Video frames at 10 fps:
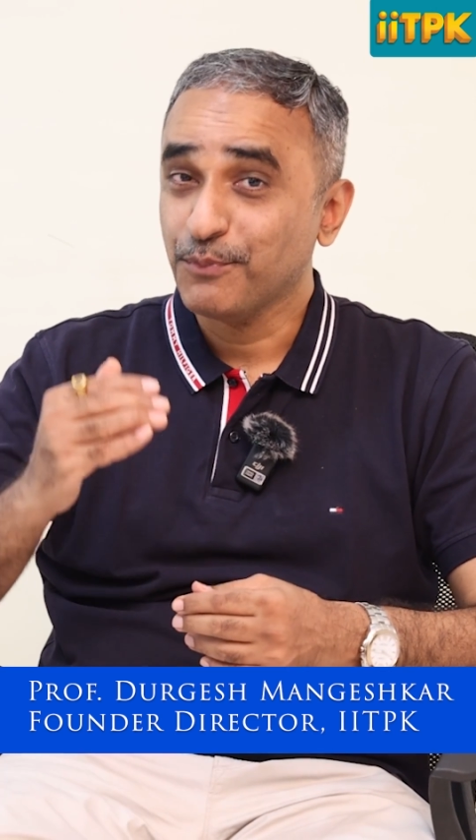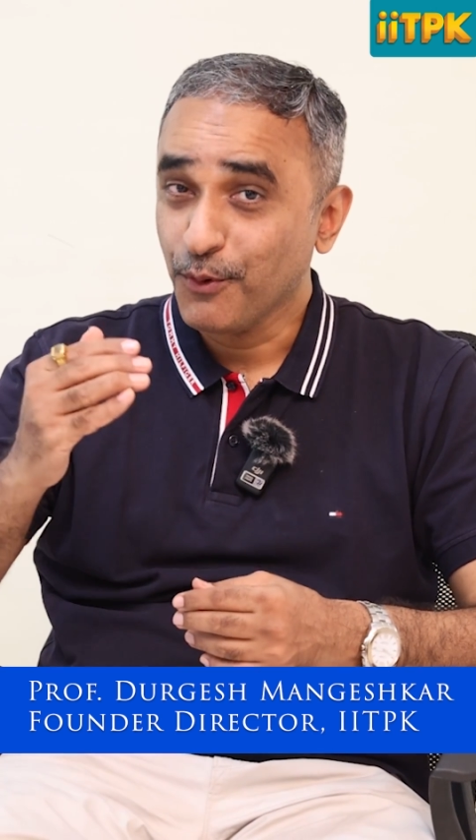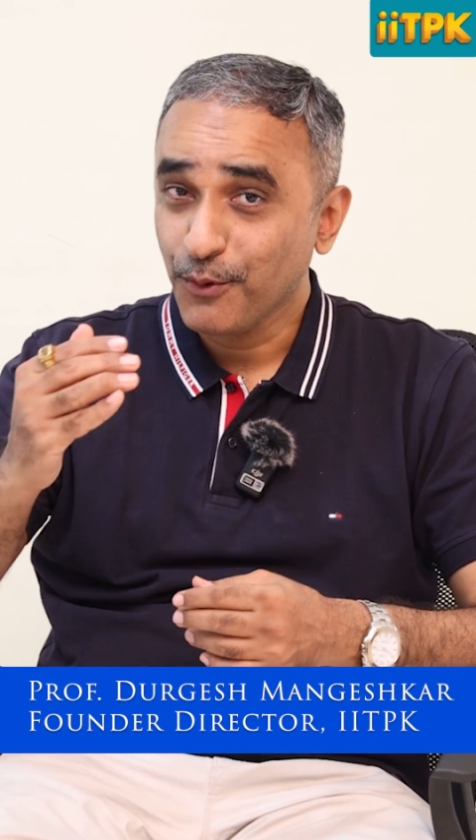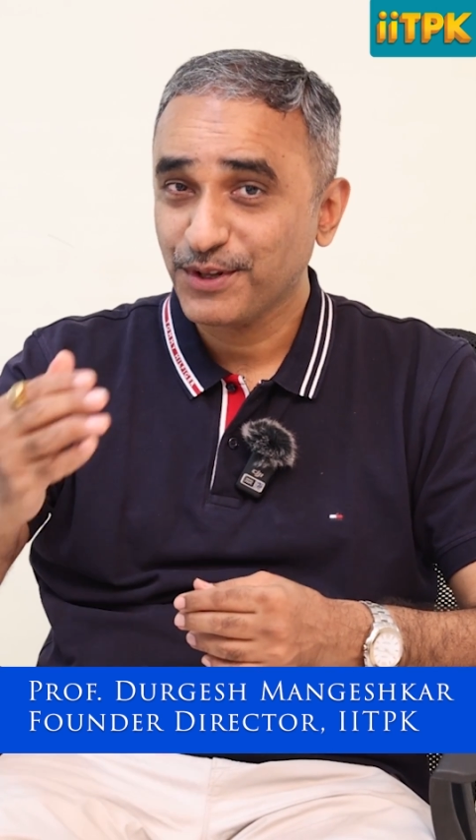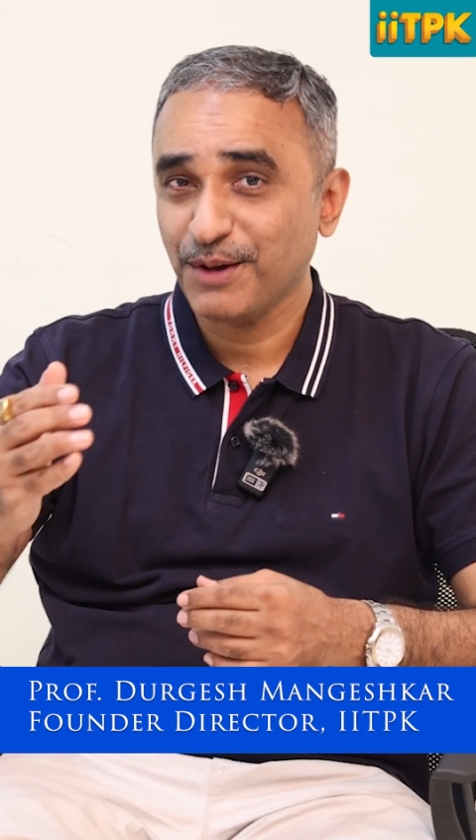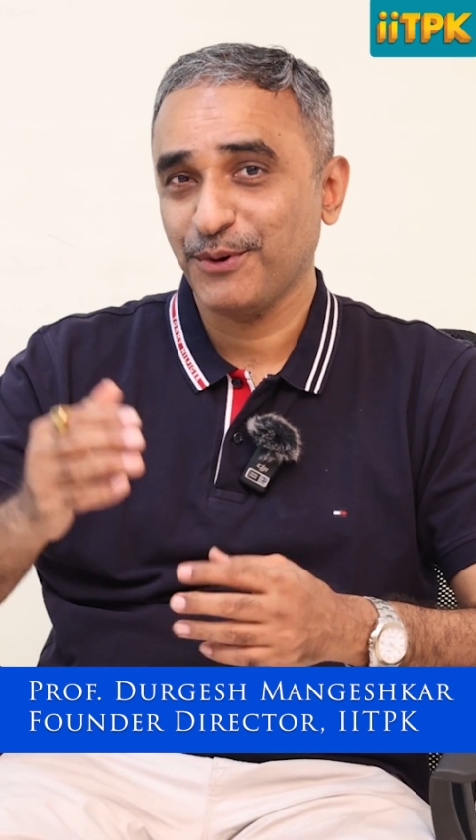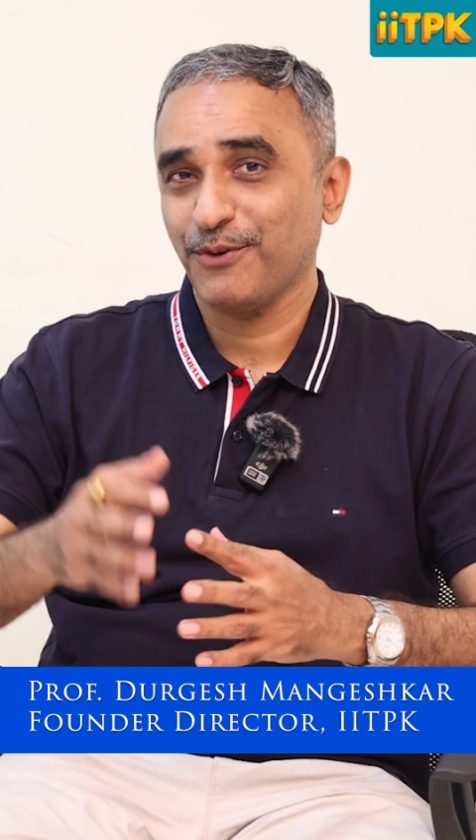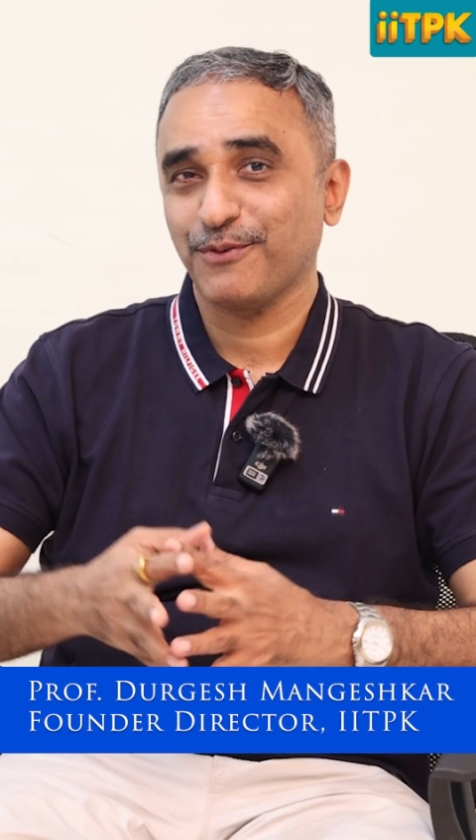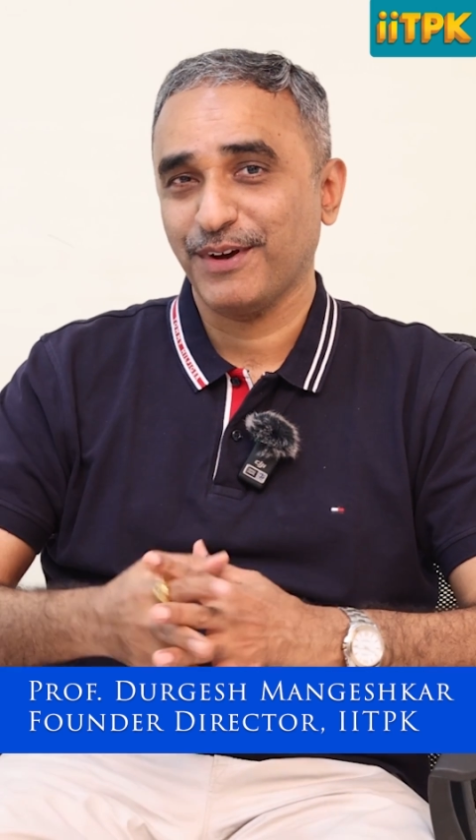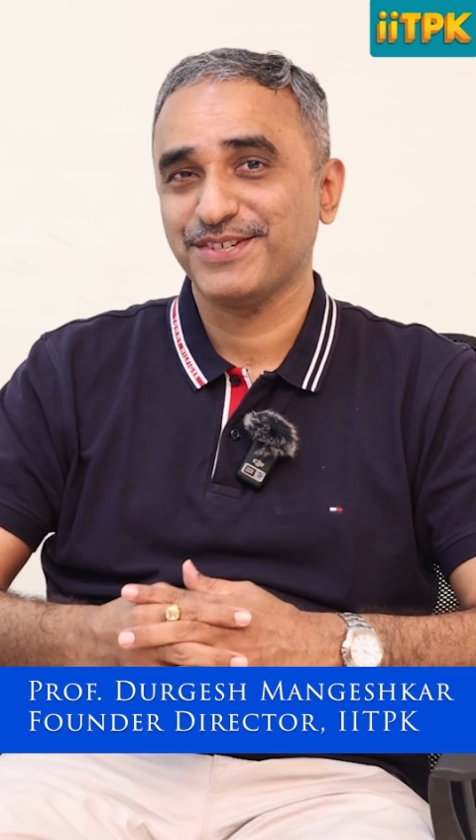more
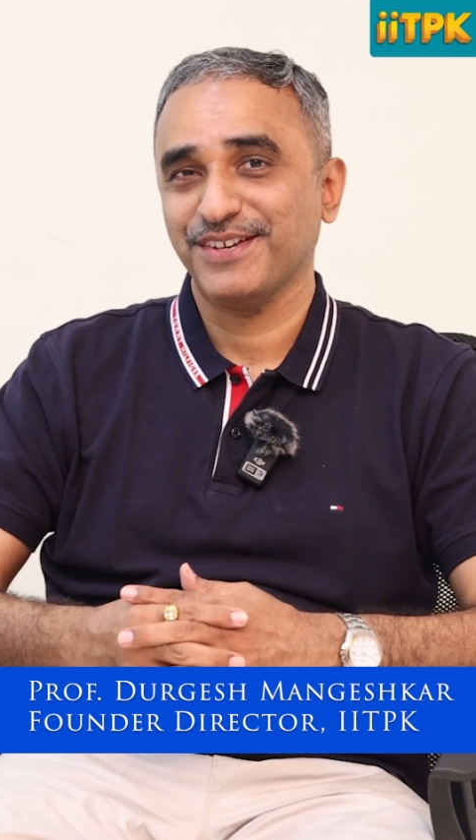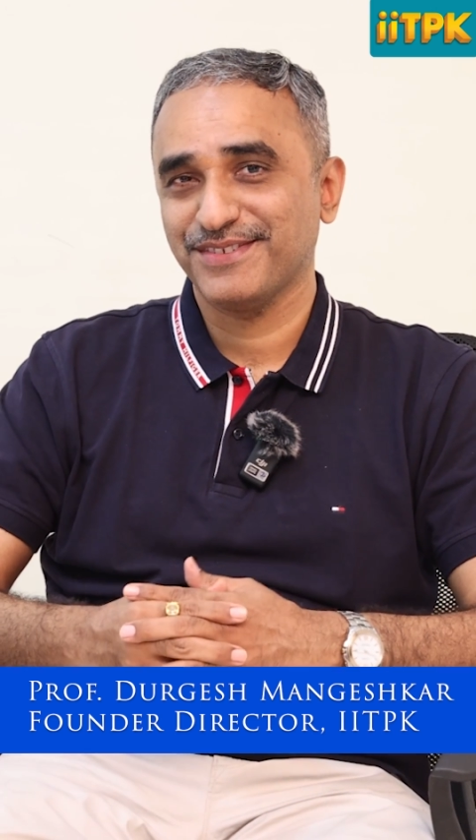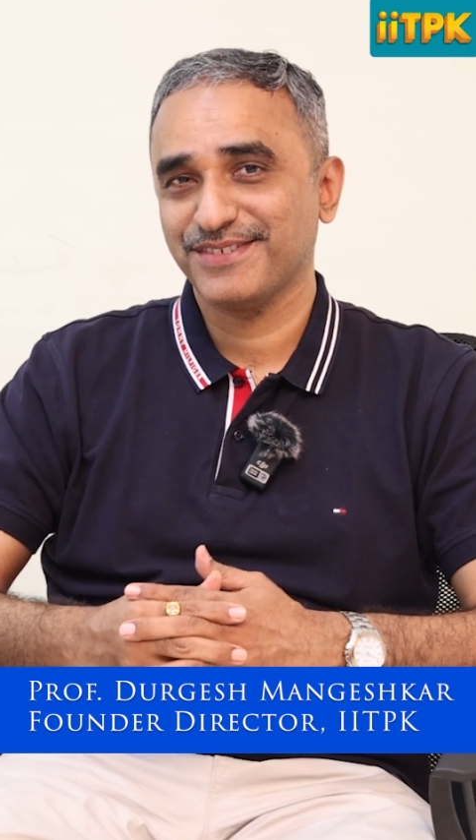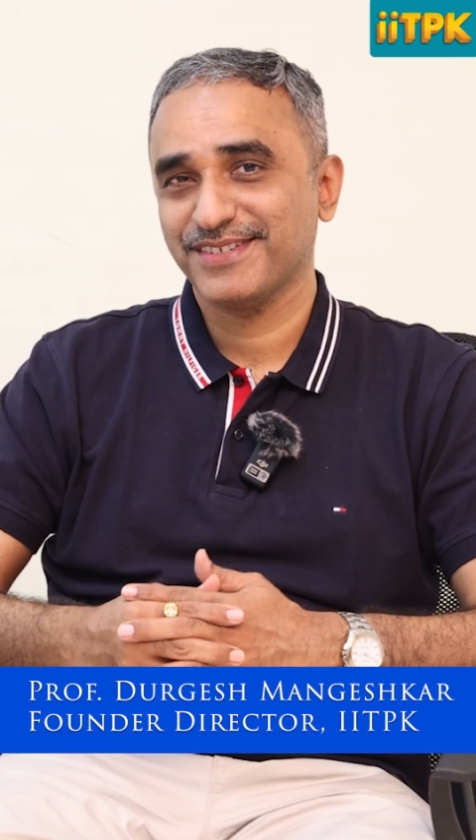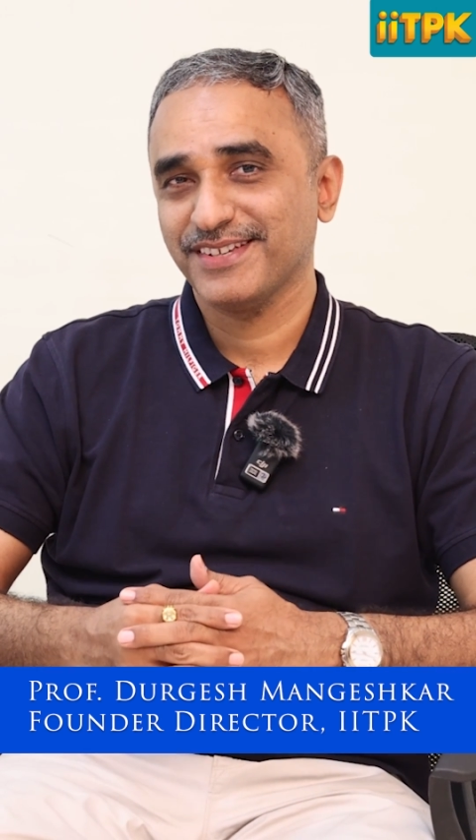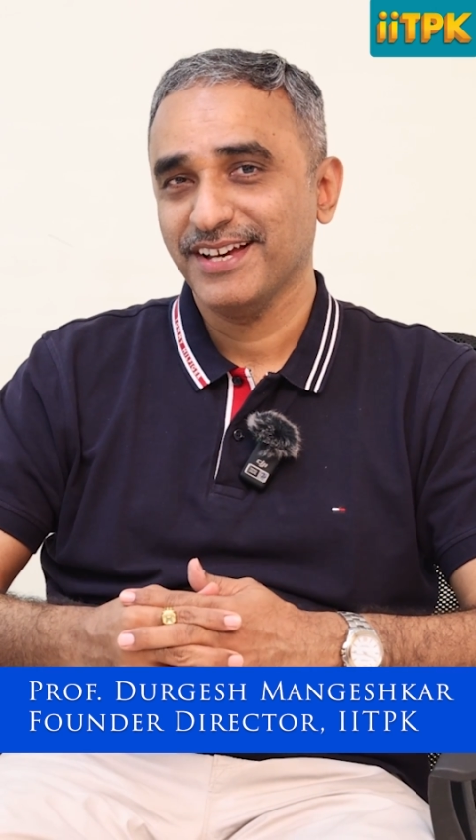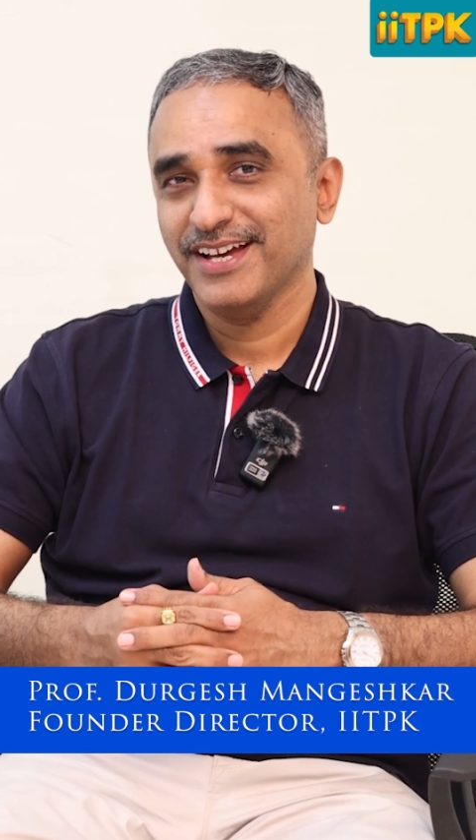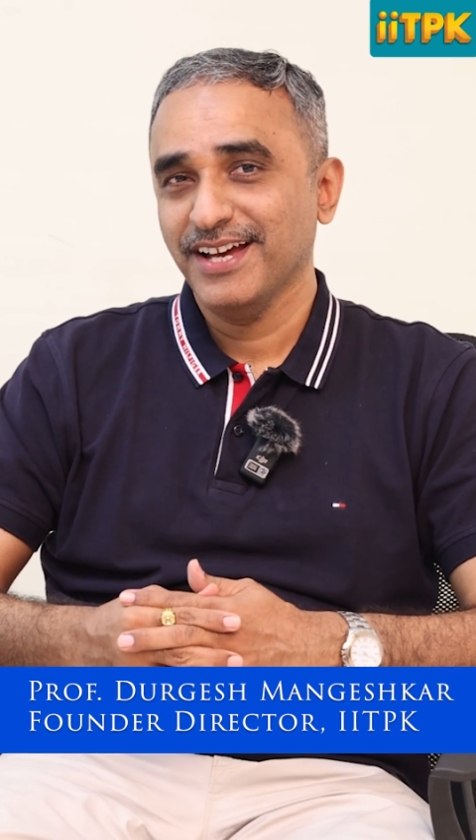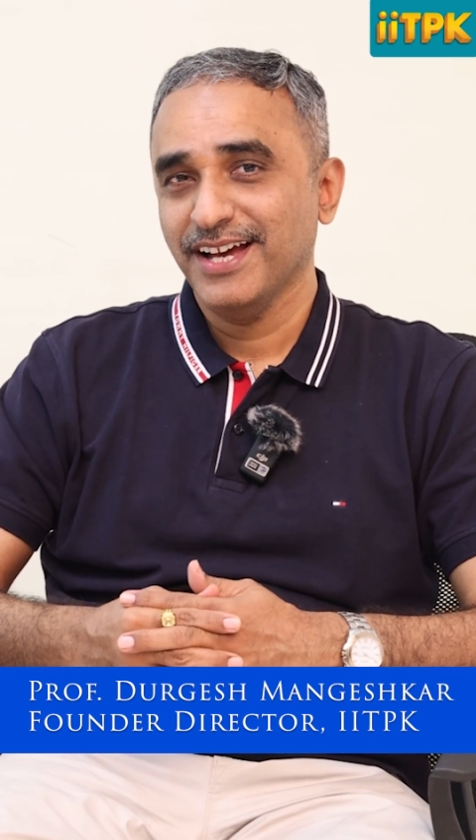number of questions.